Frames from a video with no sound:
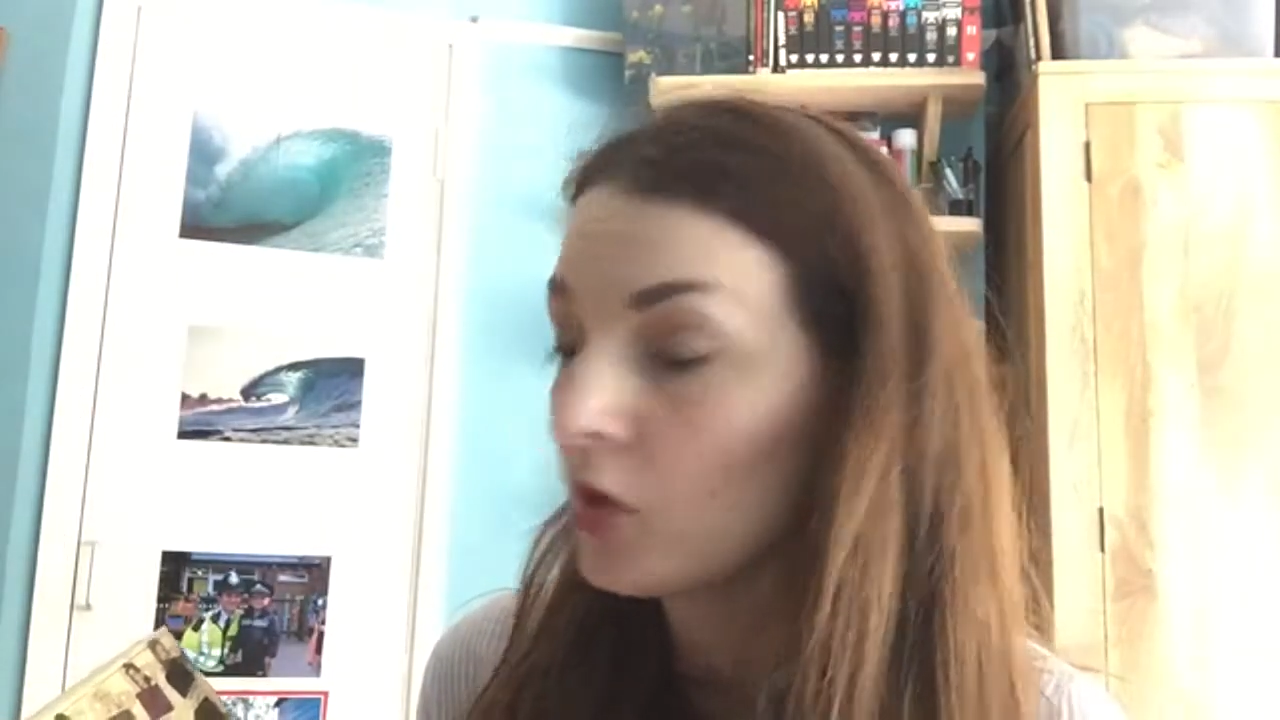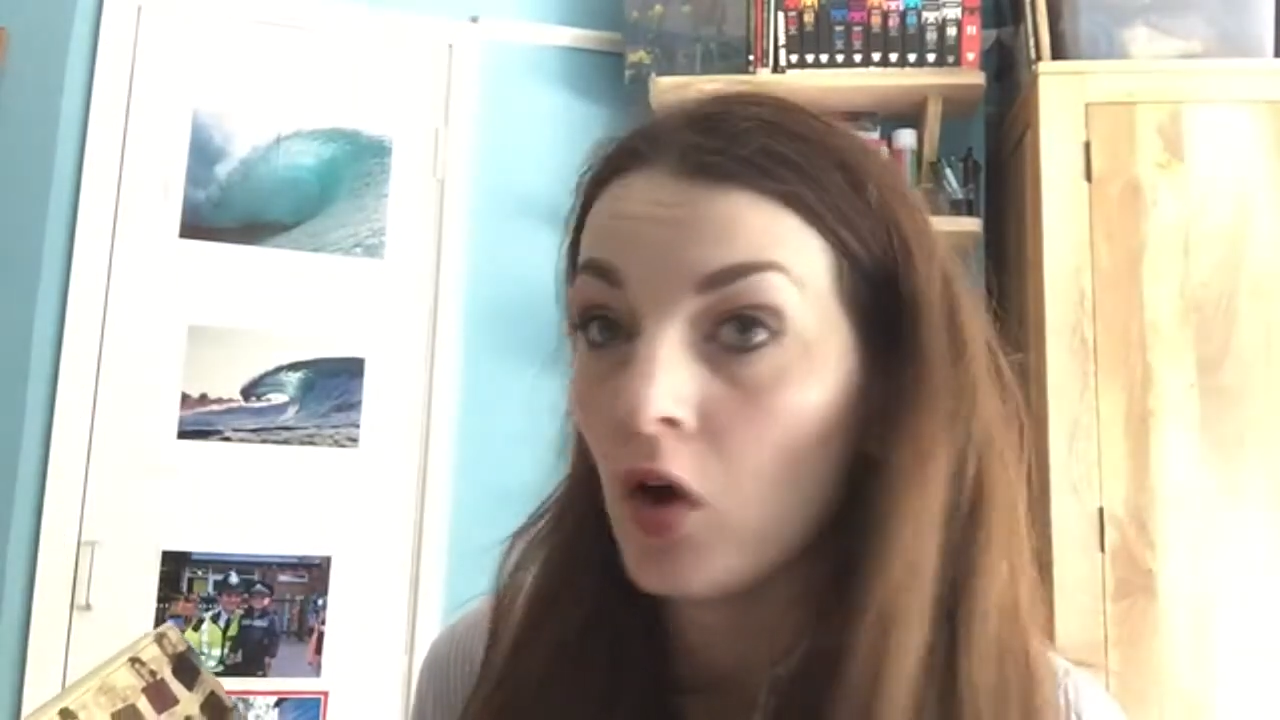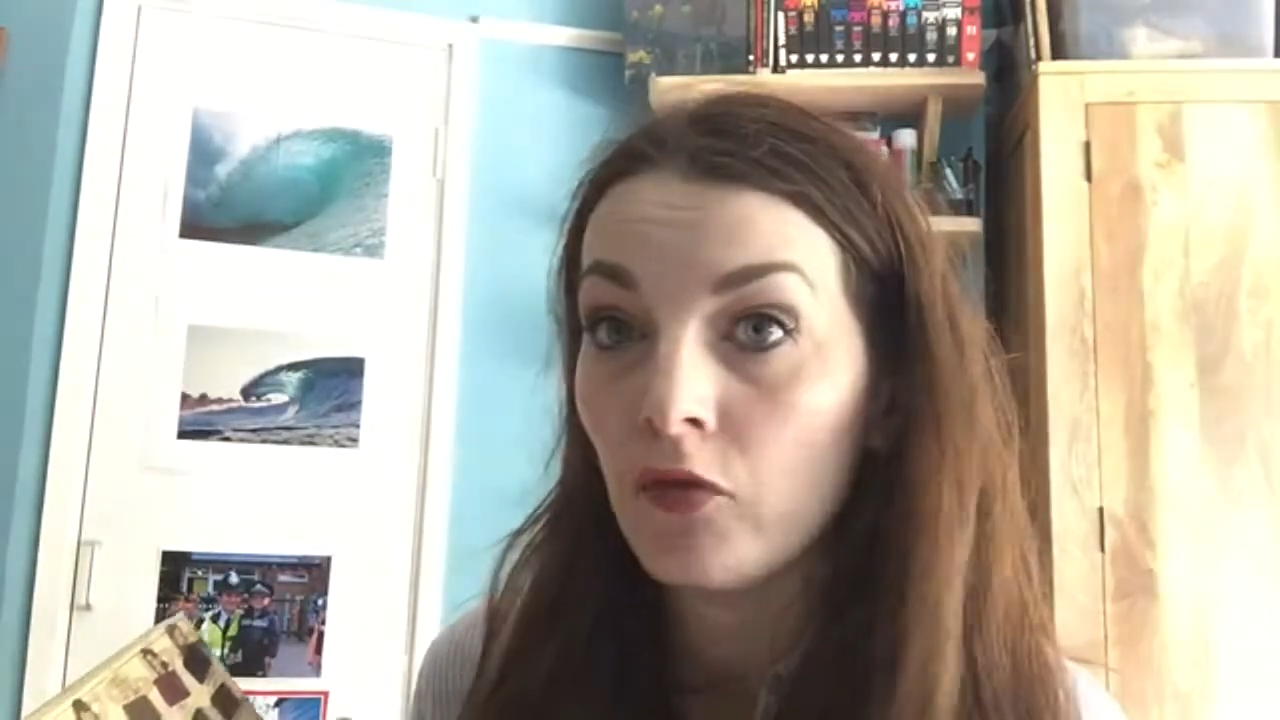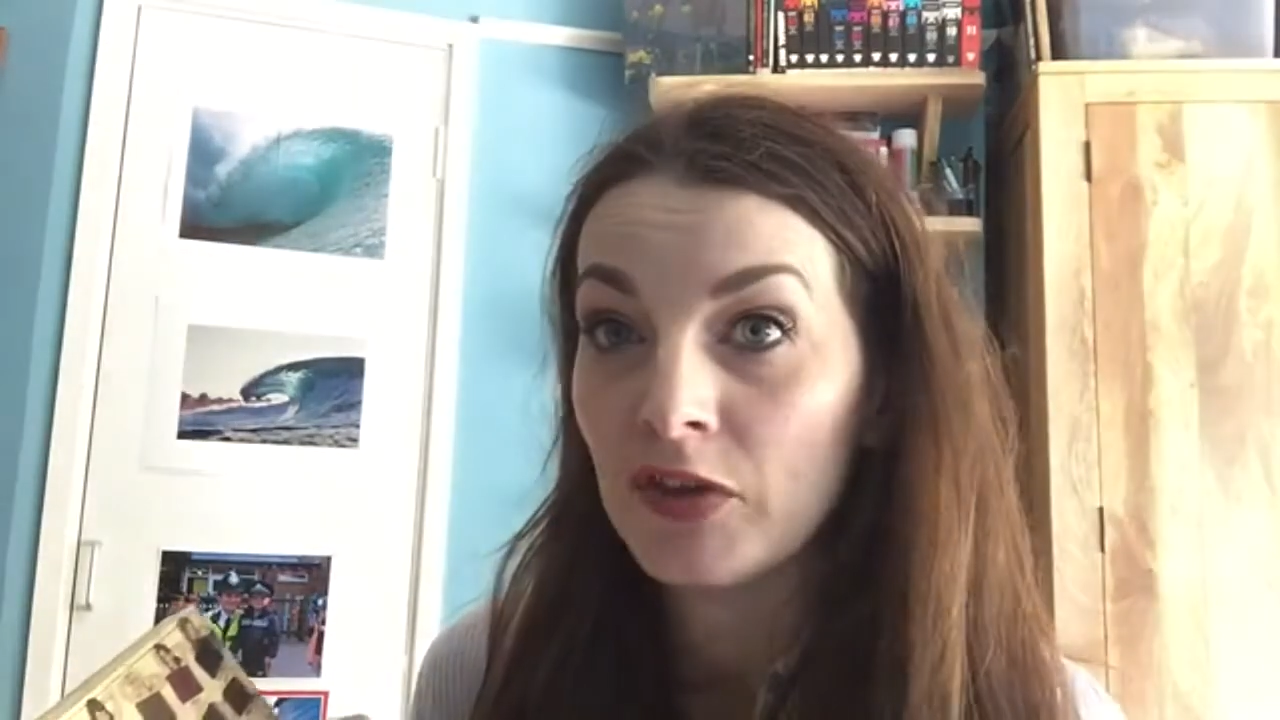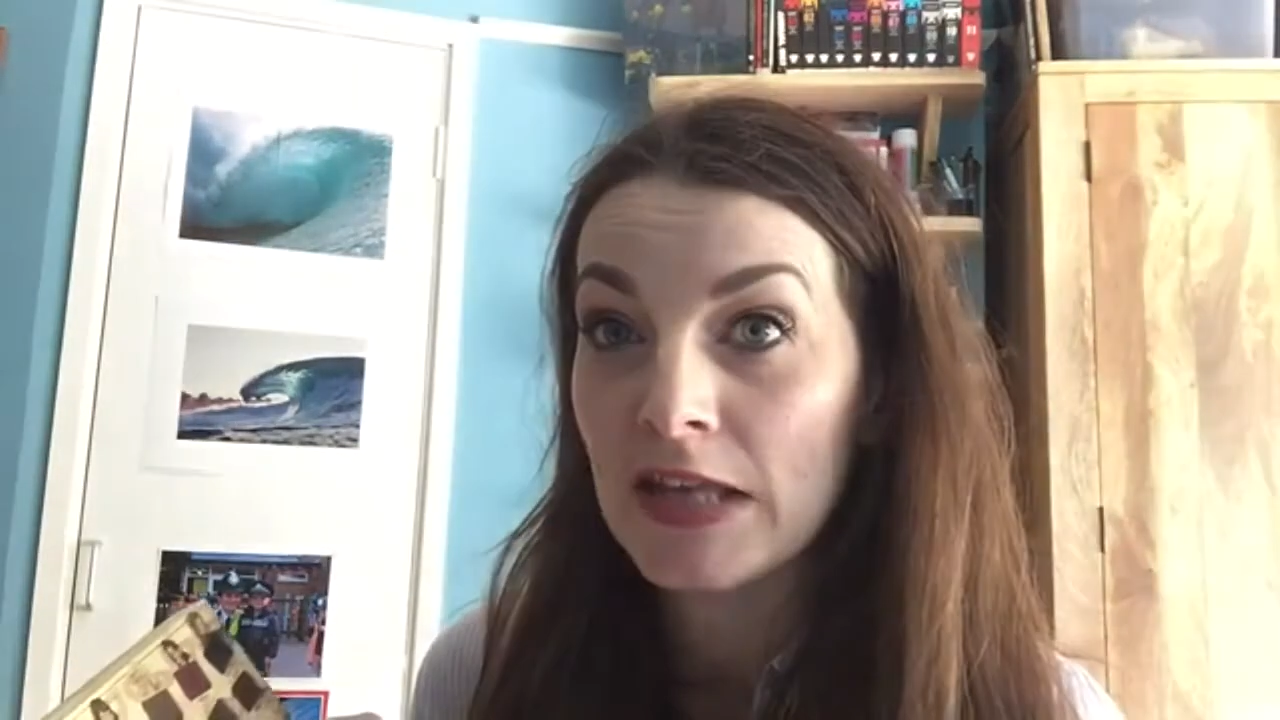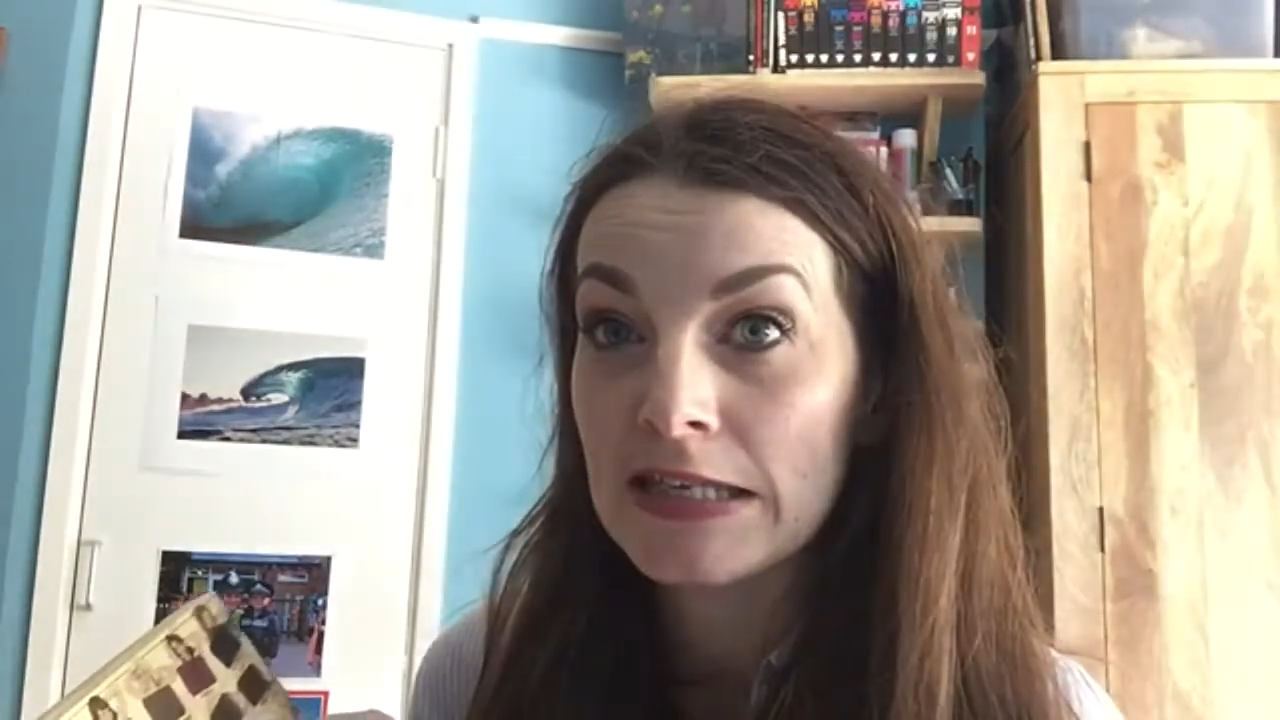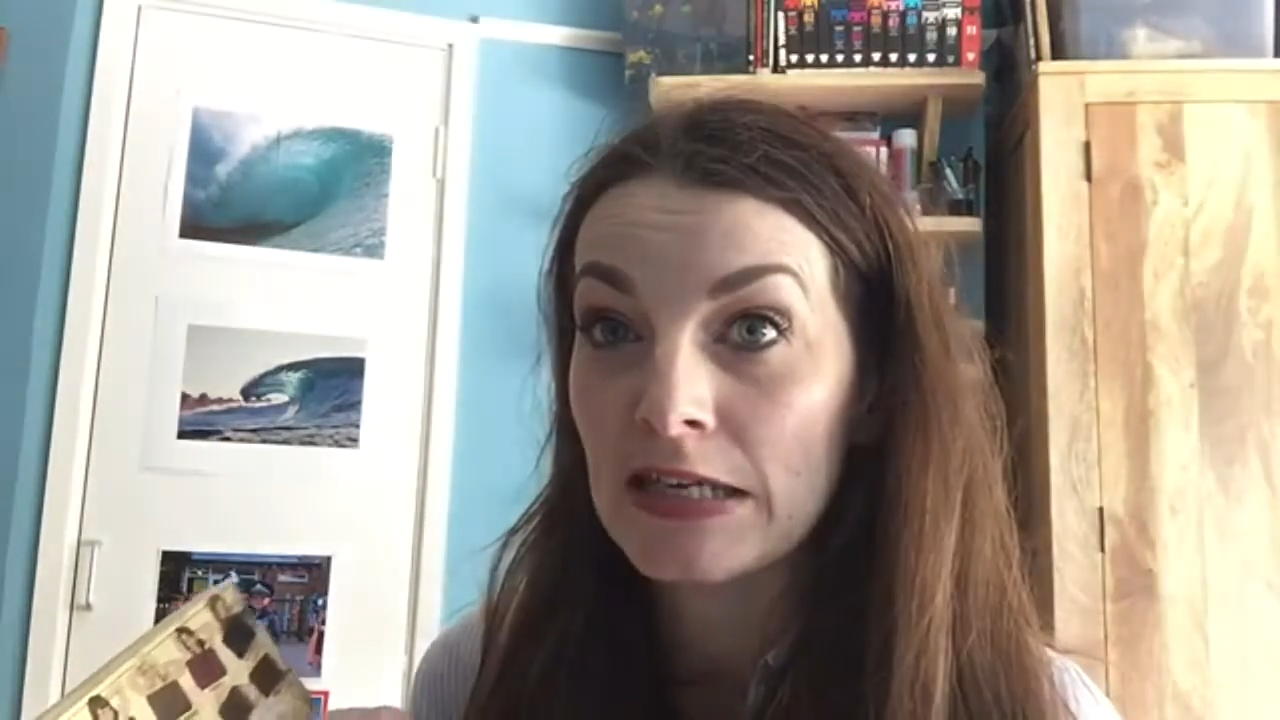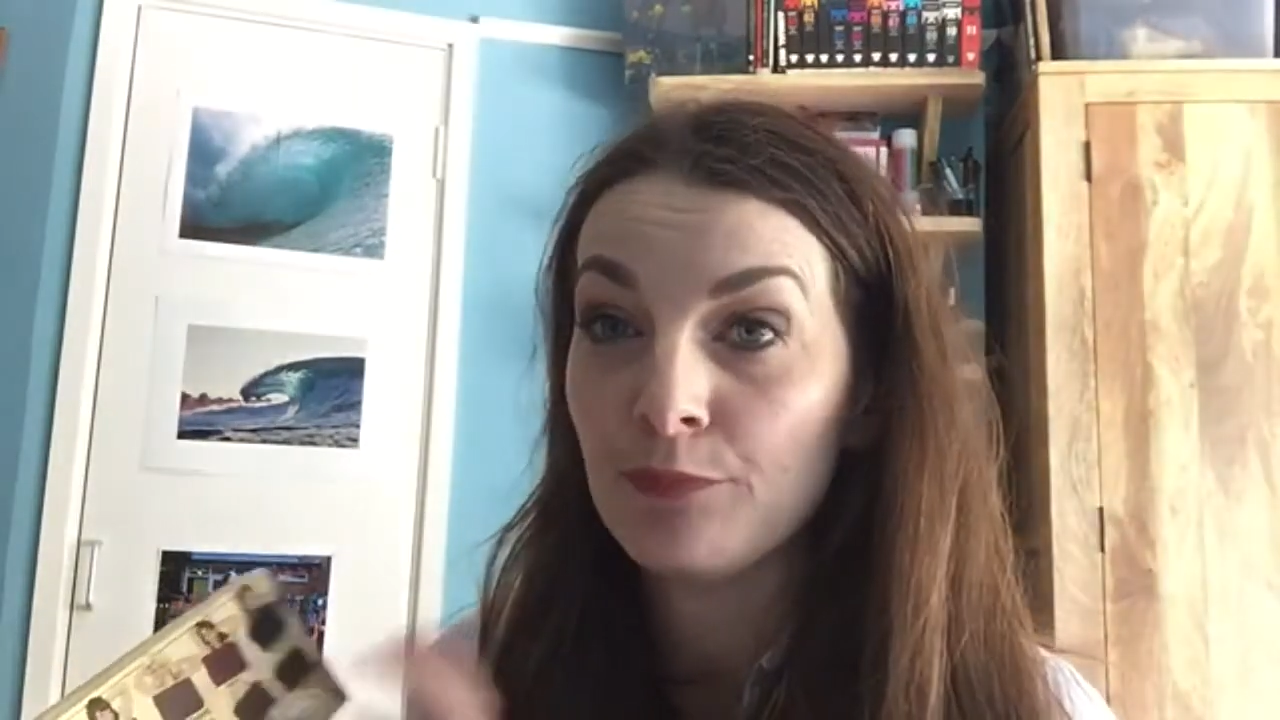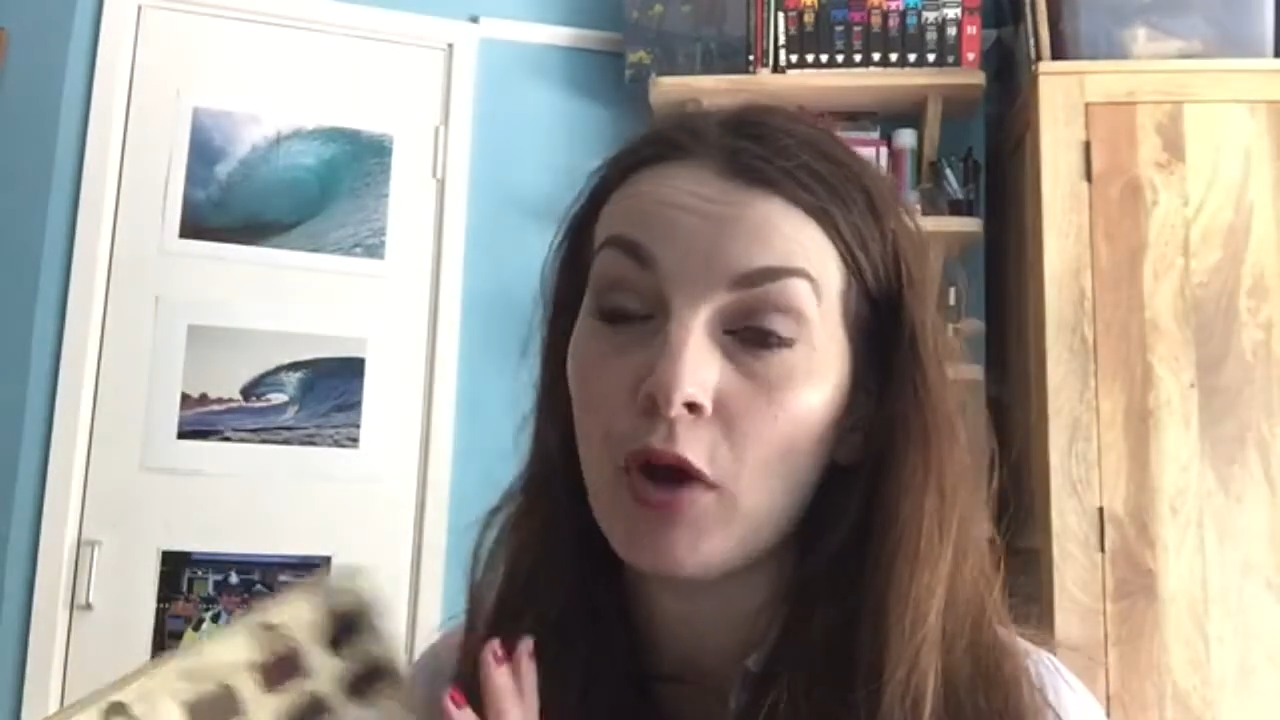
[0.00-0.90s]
of setting